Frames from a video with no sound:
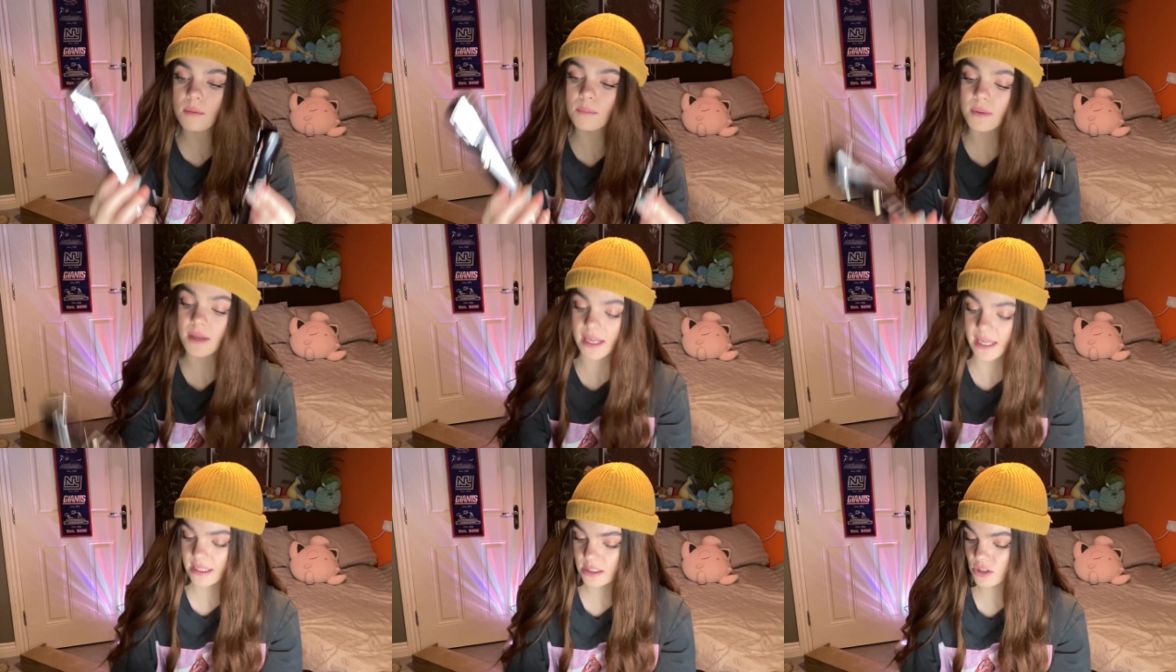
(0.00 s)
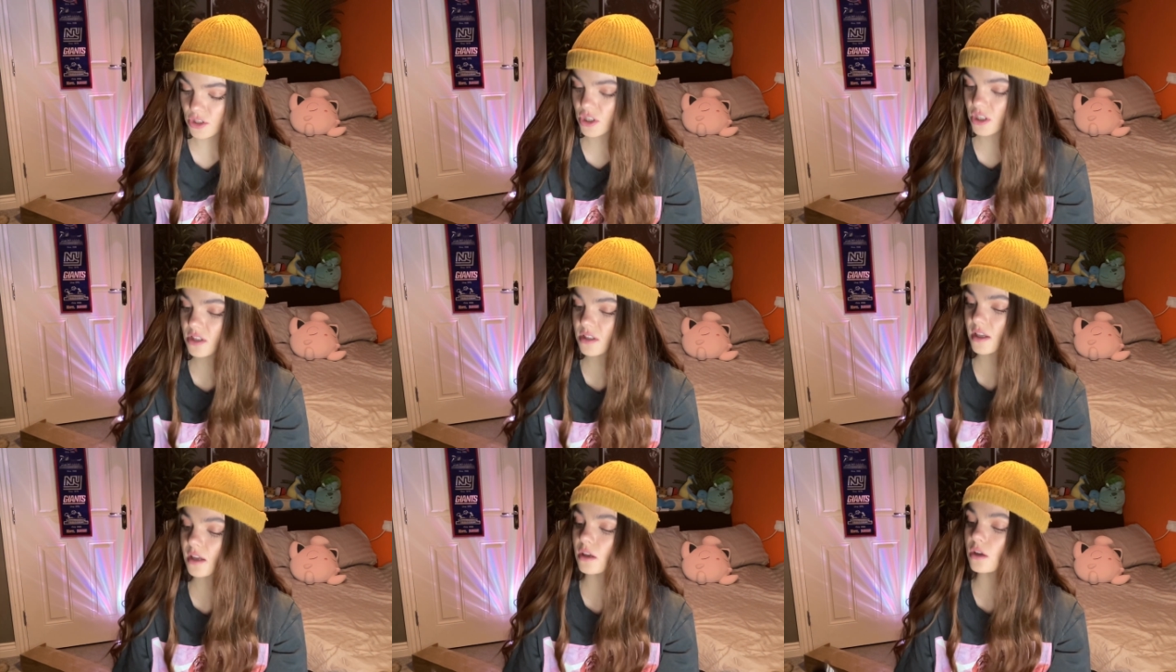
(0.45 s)
but it's
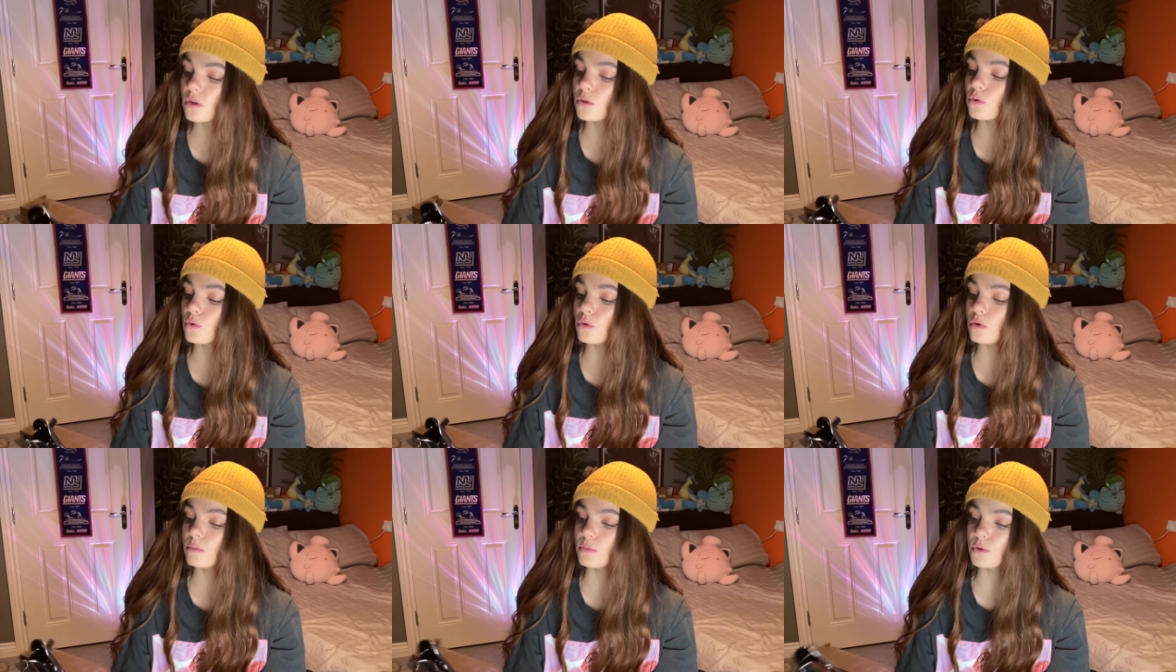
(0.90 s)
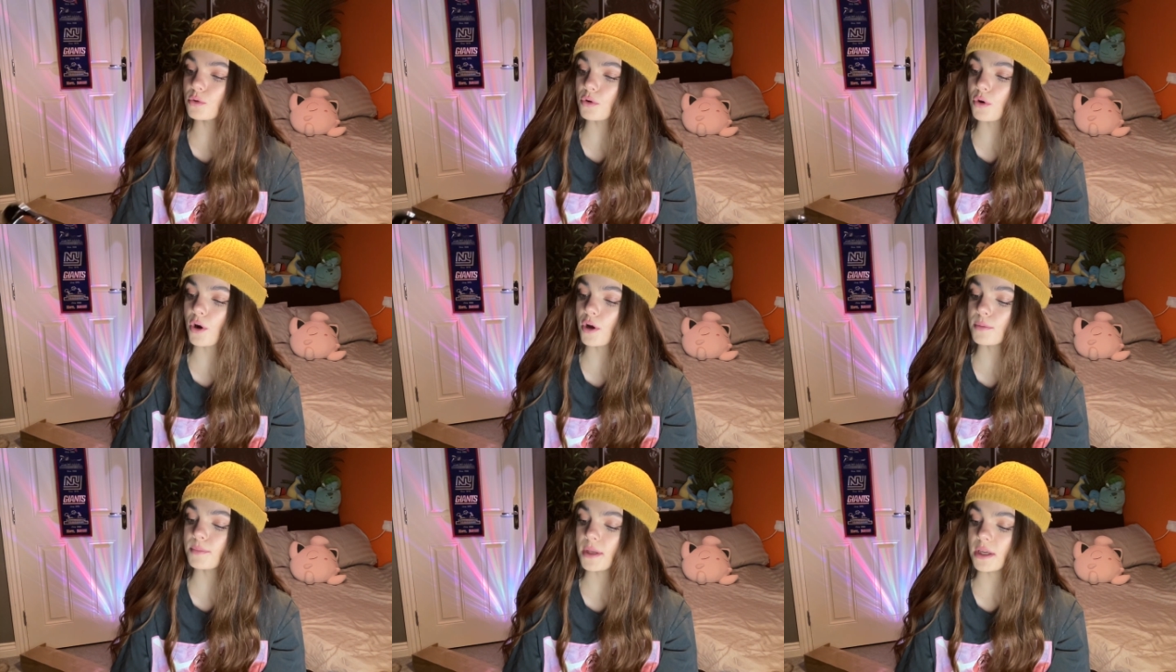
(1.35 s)
just like a normal
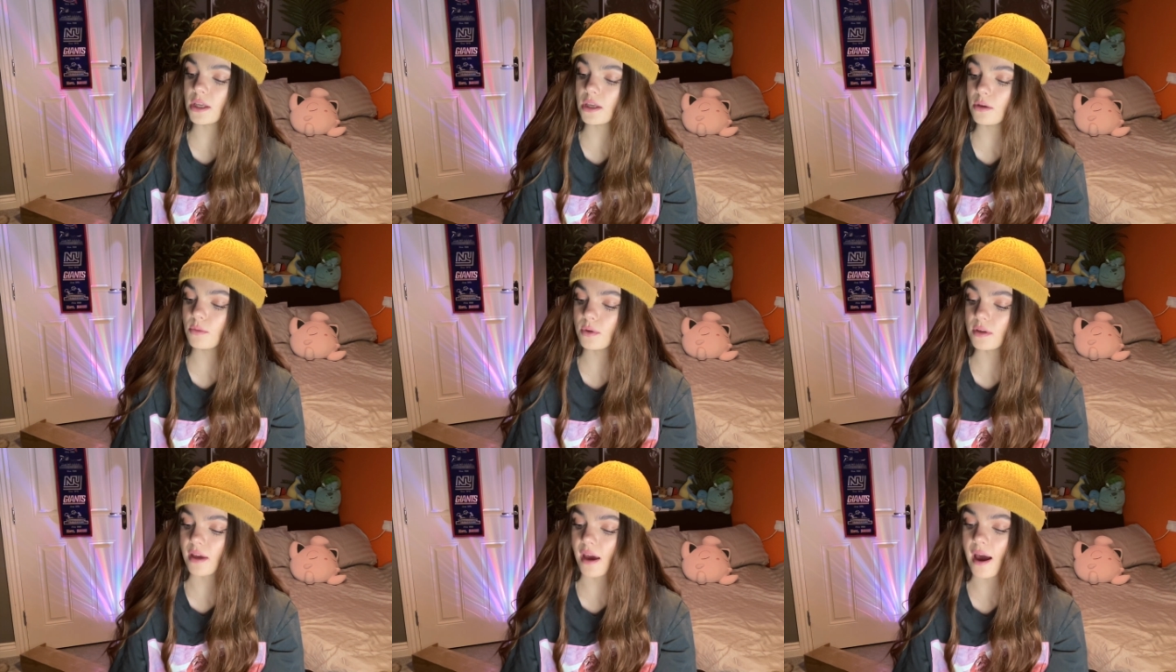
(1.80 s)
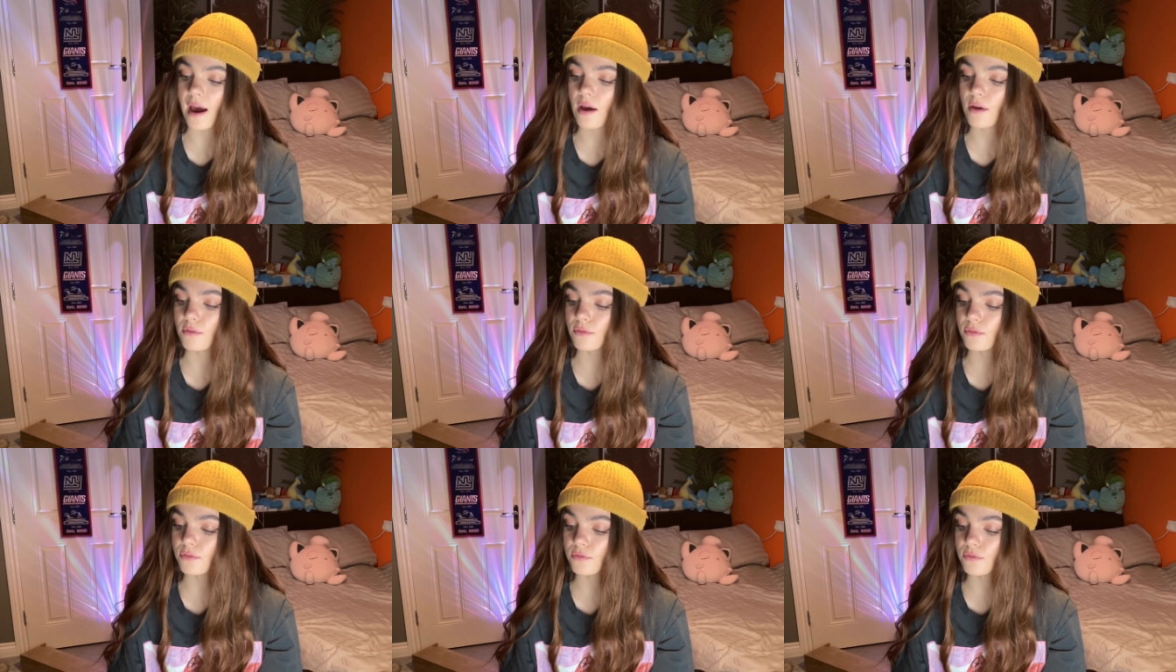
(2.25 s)
chrome that you would
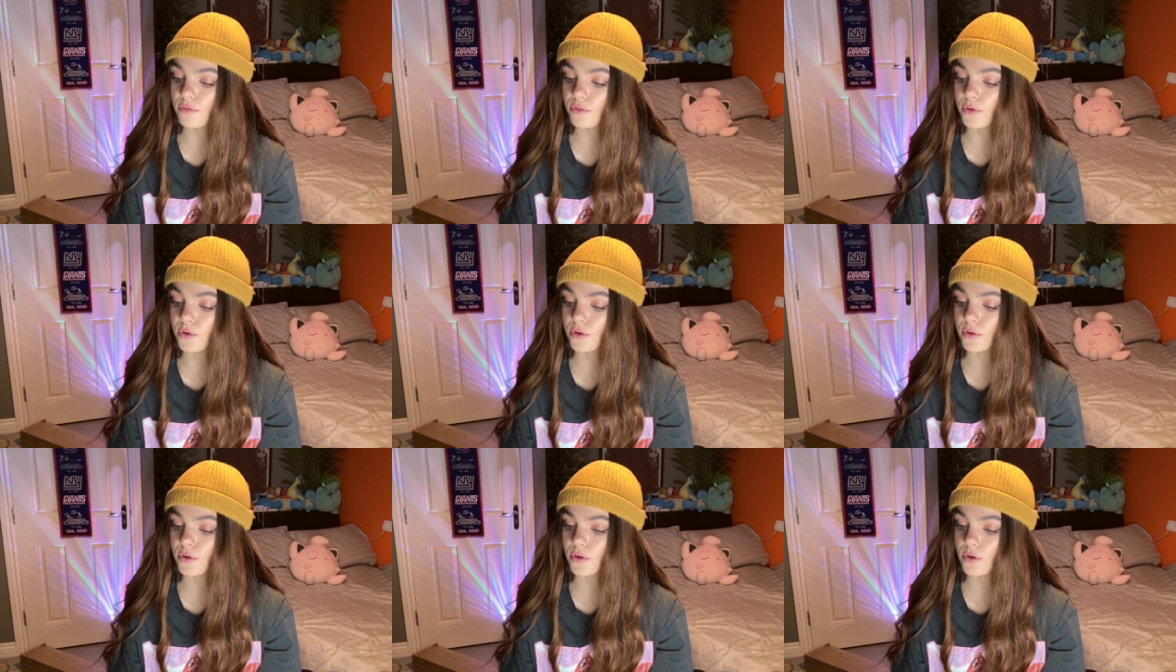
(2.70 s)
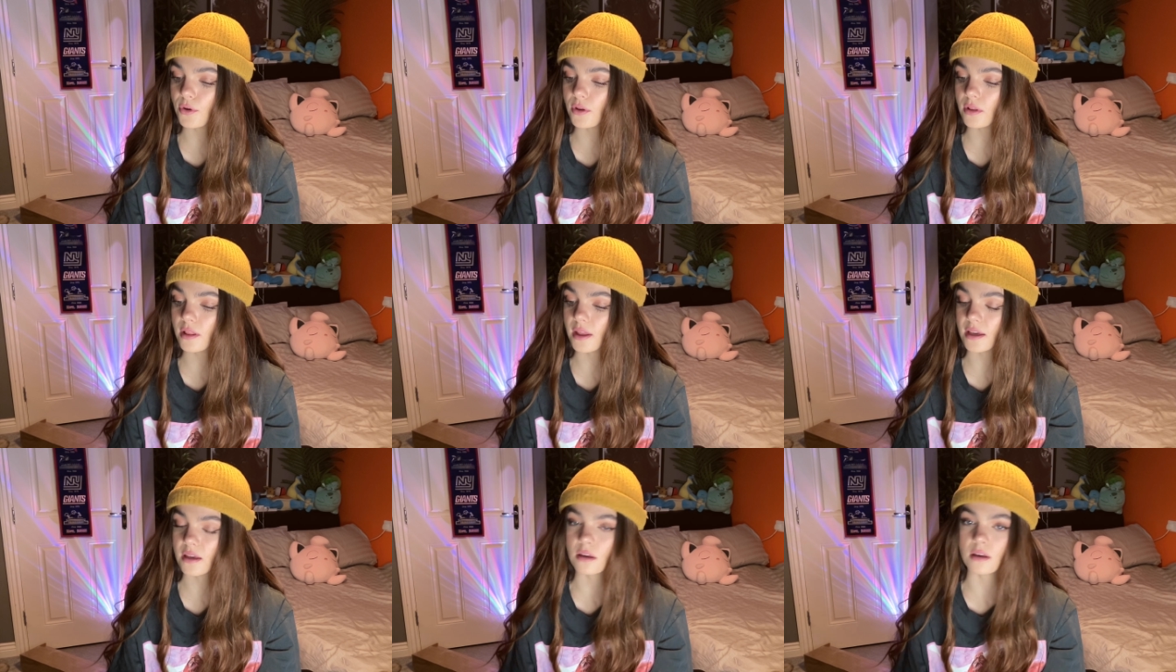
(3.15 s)
have for
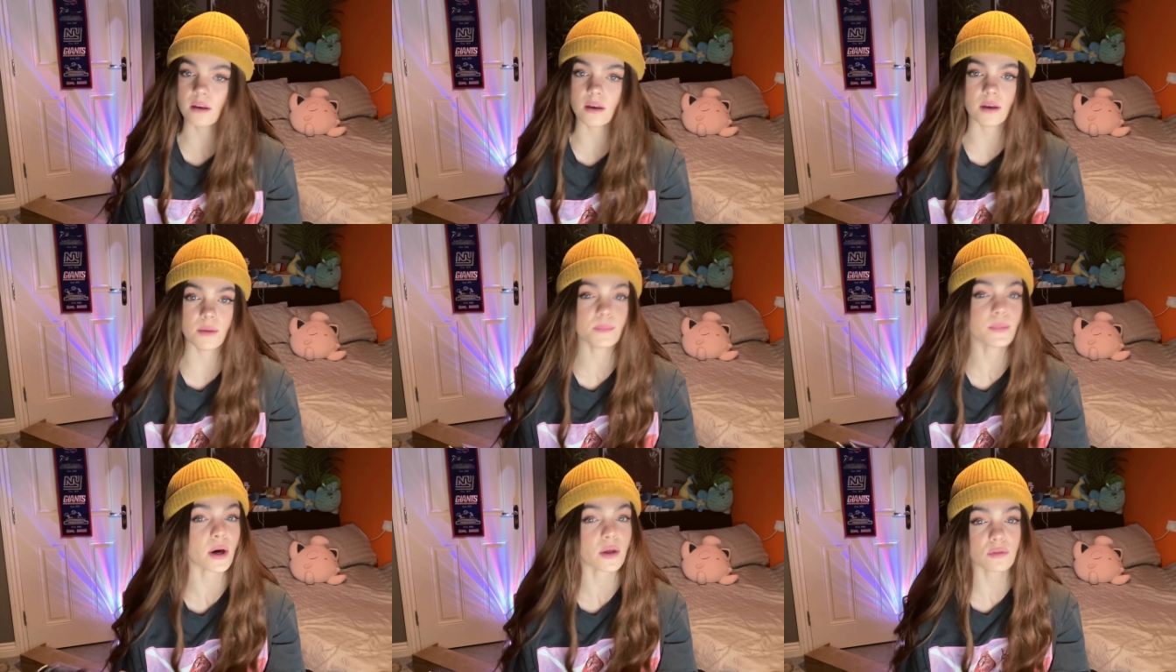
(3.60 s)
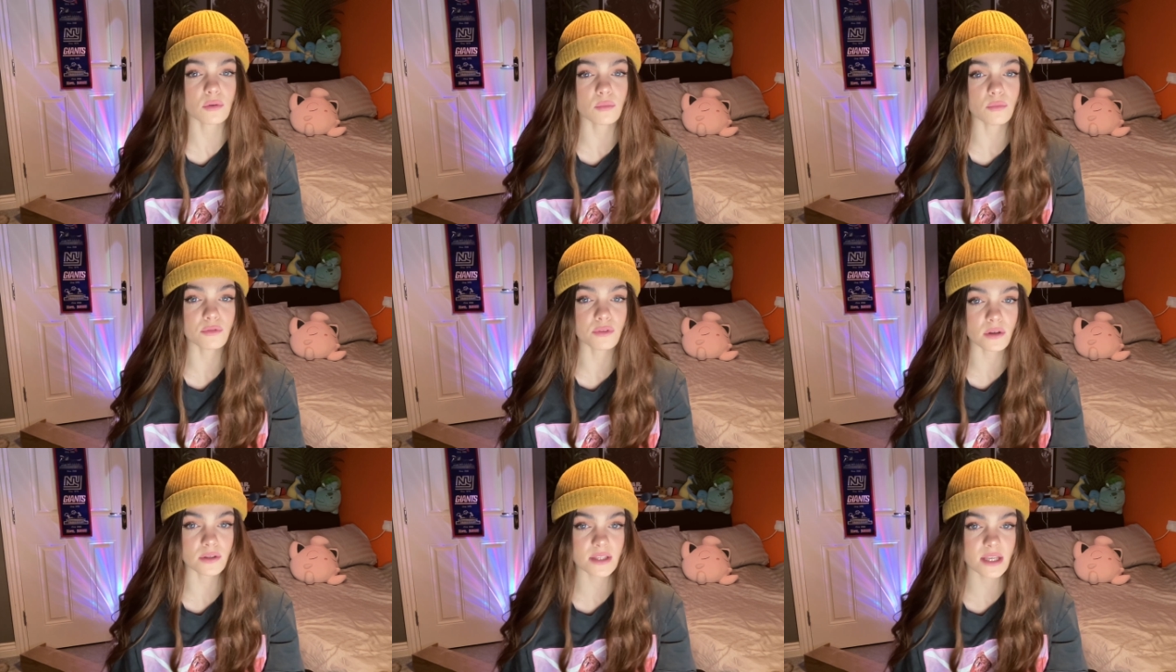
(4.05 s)
like a bathroom
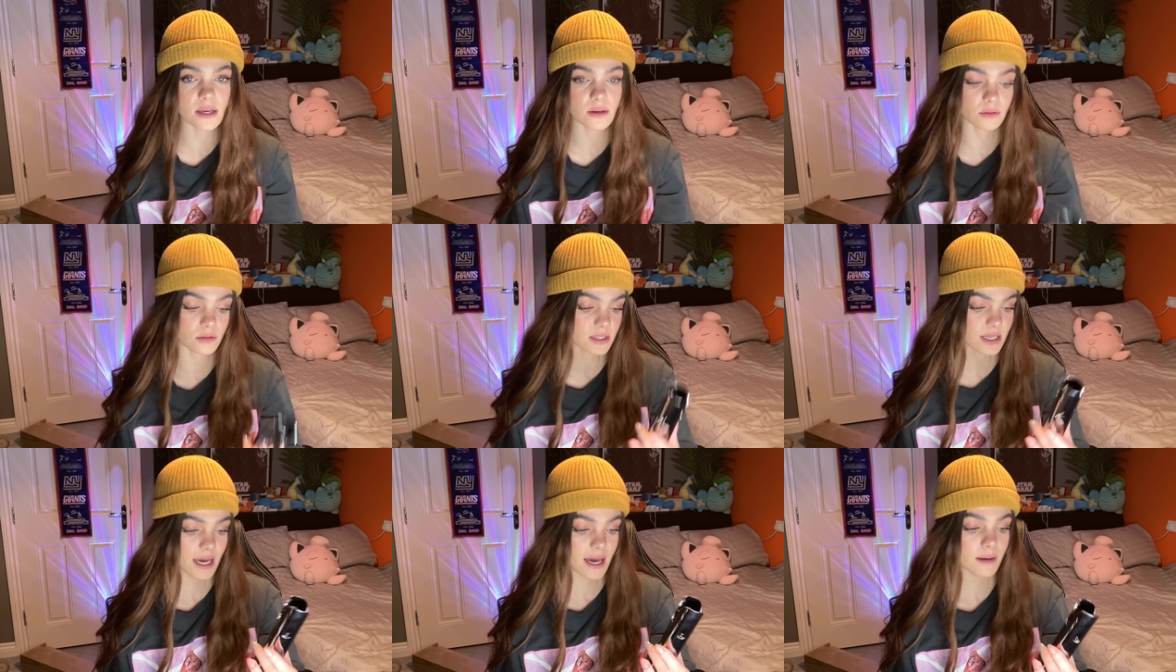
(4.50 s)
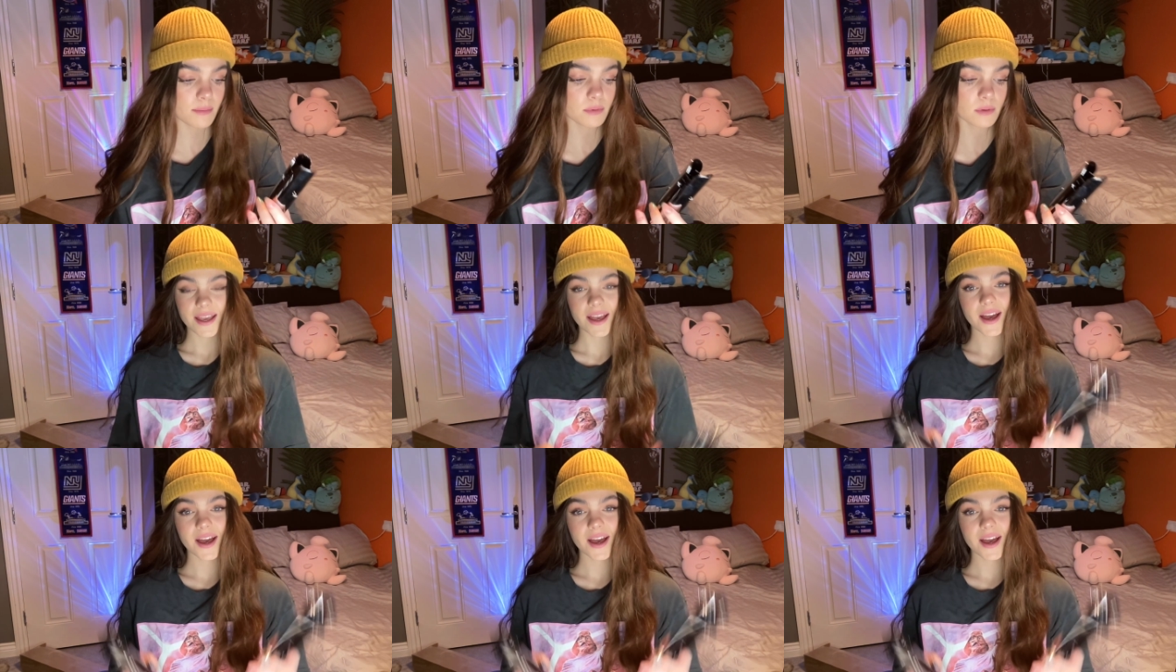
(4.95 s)
faucet or tap.